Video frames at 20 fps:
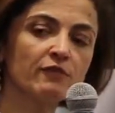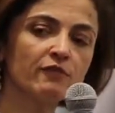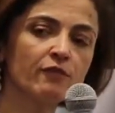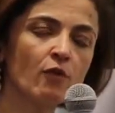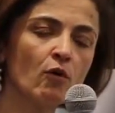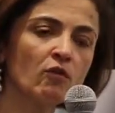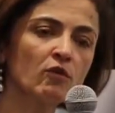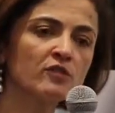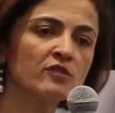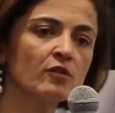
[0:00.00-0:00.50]

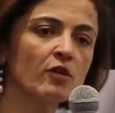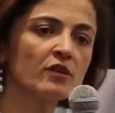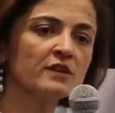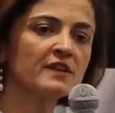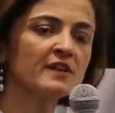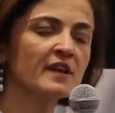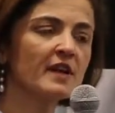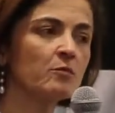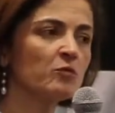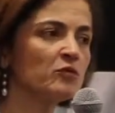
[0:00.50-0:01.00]
focused
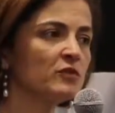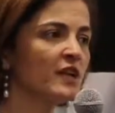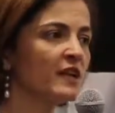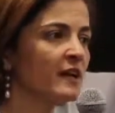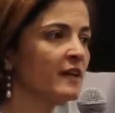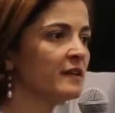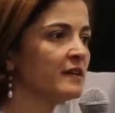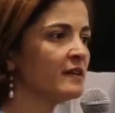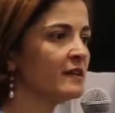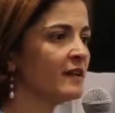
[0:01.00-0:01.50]
on
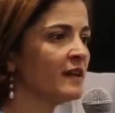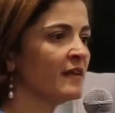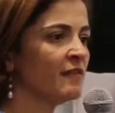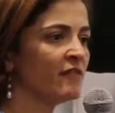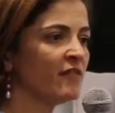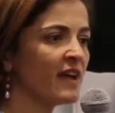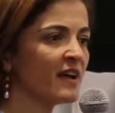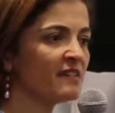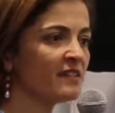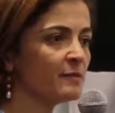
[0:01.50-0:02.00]
remunerated
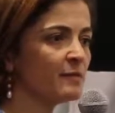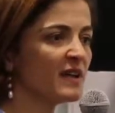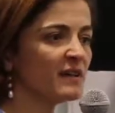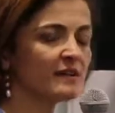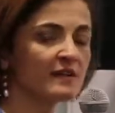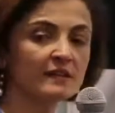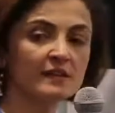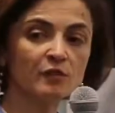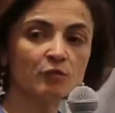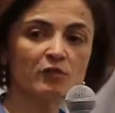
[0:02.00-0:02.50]

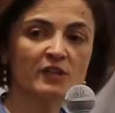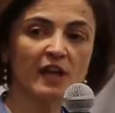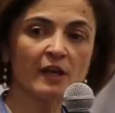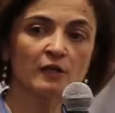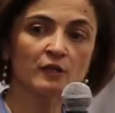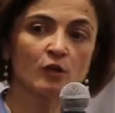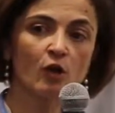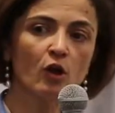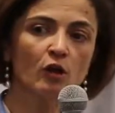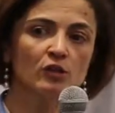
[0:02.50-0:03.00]
investment in new
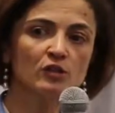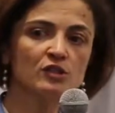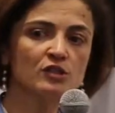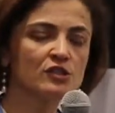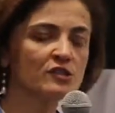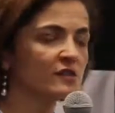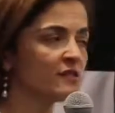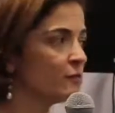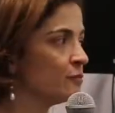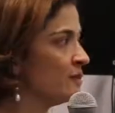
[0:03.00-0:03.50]

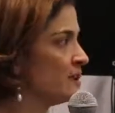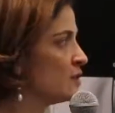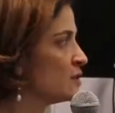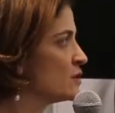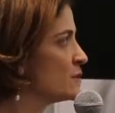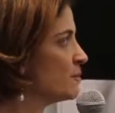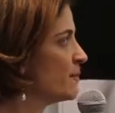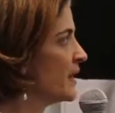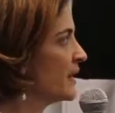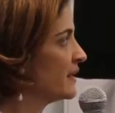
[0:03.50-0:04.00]
technologies,
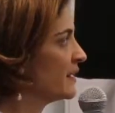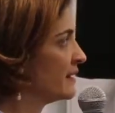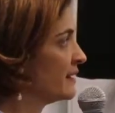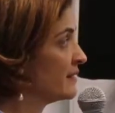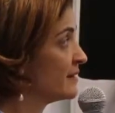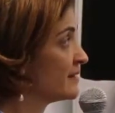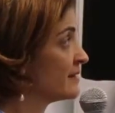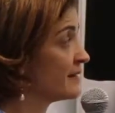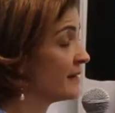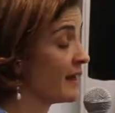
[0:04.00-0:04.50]
which make
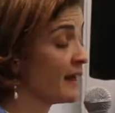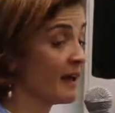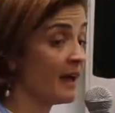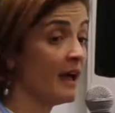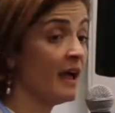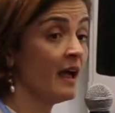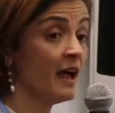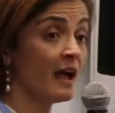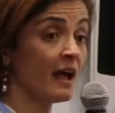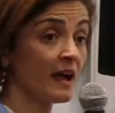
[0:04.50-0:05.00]
it
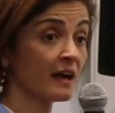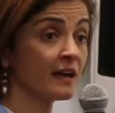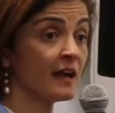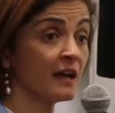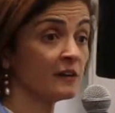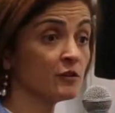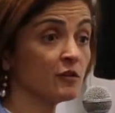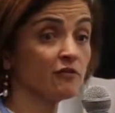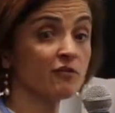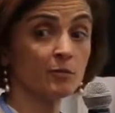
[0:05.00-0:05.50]
a
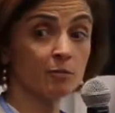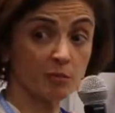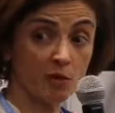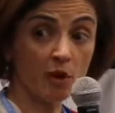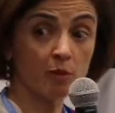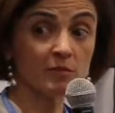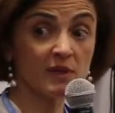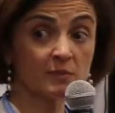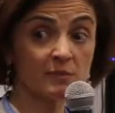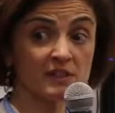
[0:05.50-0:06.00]
kind of a
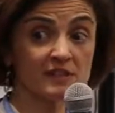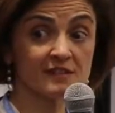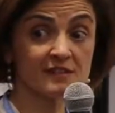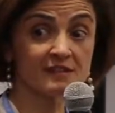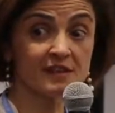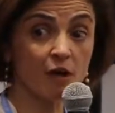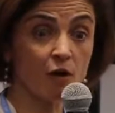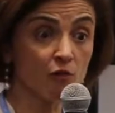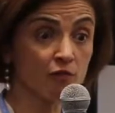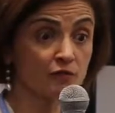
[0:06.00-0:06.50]
problem
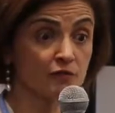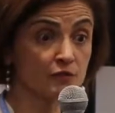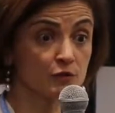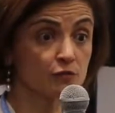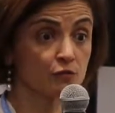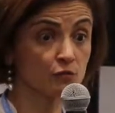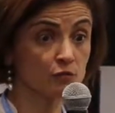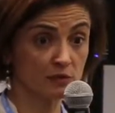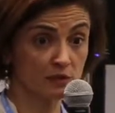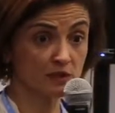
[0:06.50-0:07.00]
itself
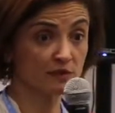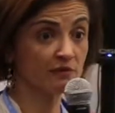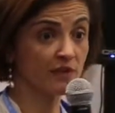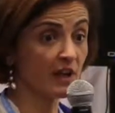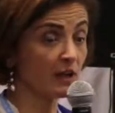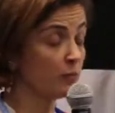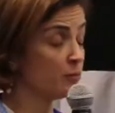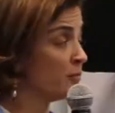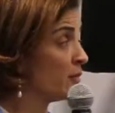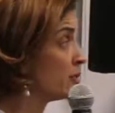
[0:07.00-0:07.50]
to
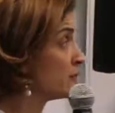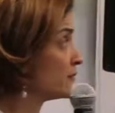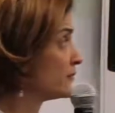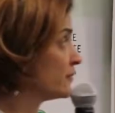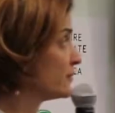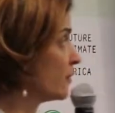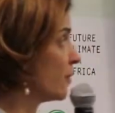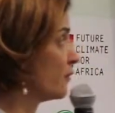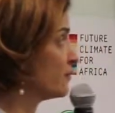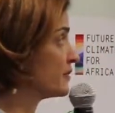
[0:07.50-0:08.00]
development
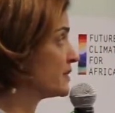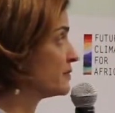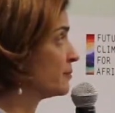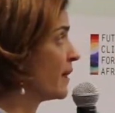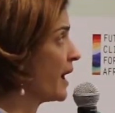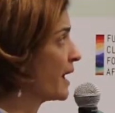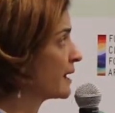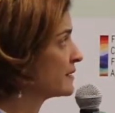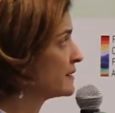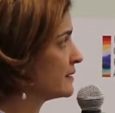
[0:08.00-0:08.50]
of
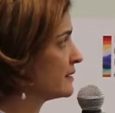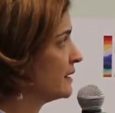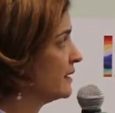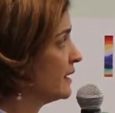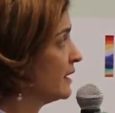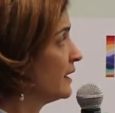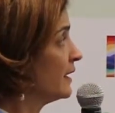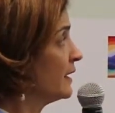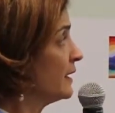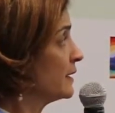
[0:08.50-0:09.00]
smart
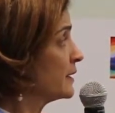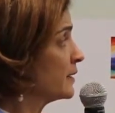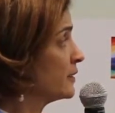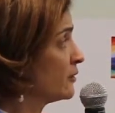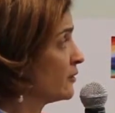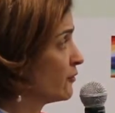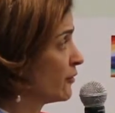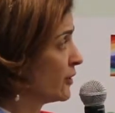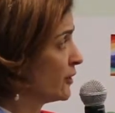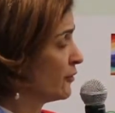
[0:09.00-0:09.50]

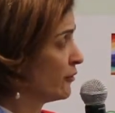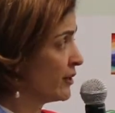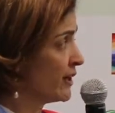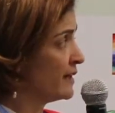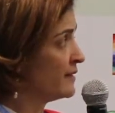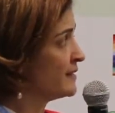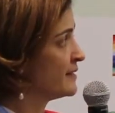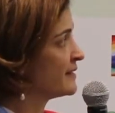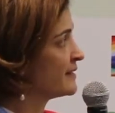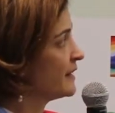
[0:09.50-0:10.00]

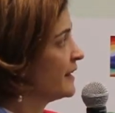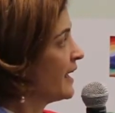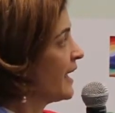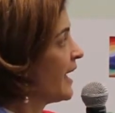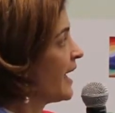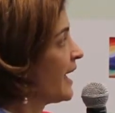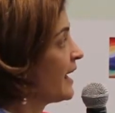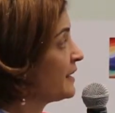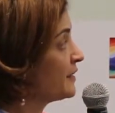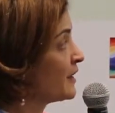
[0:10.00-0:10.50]
grids.
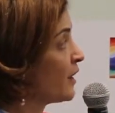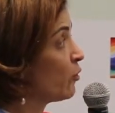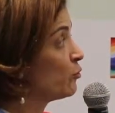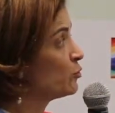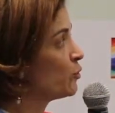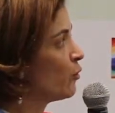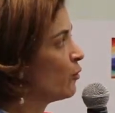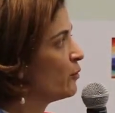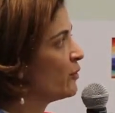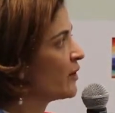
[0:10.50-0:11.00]
And
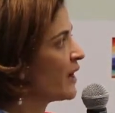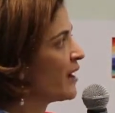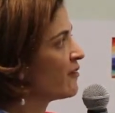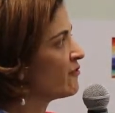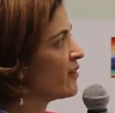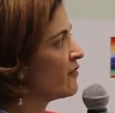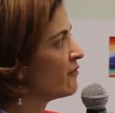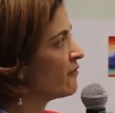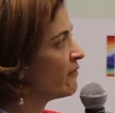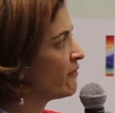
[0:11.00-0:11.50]
although we
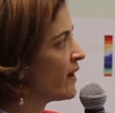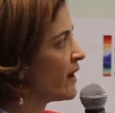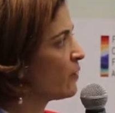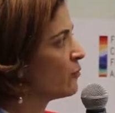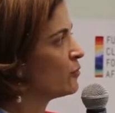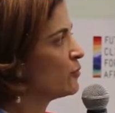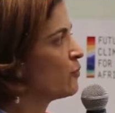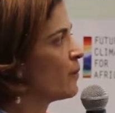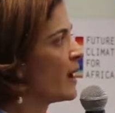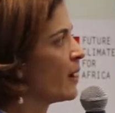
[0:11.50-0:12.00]
have a
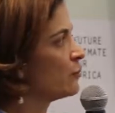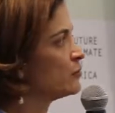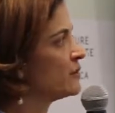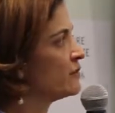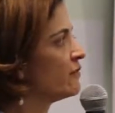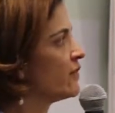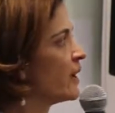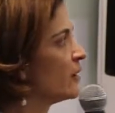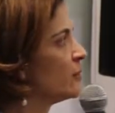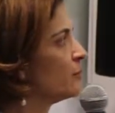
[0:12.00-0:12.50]
very well
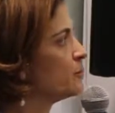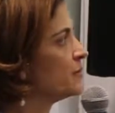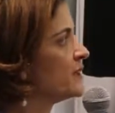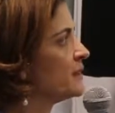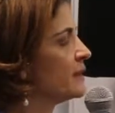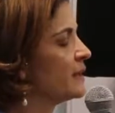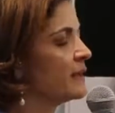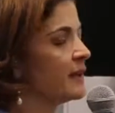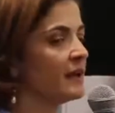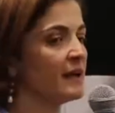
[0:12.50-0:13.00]
developed
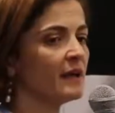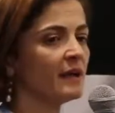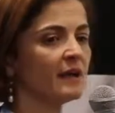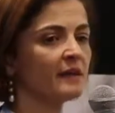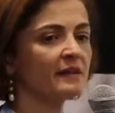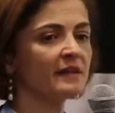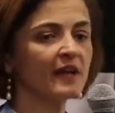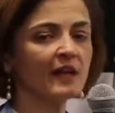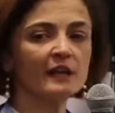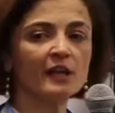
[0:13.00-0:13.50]

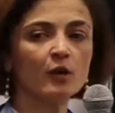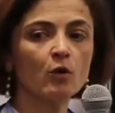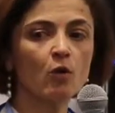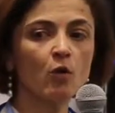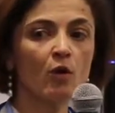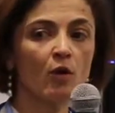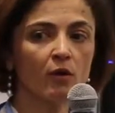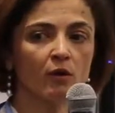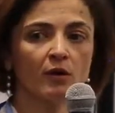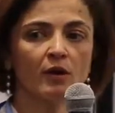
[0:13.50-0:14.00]

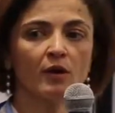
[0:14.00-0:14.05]
telecom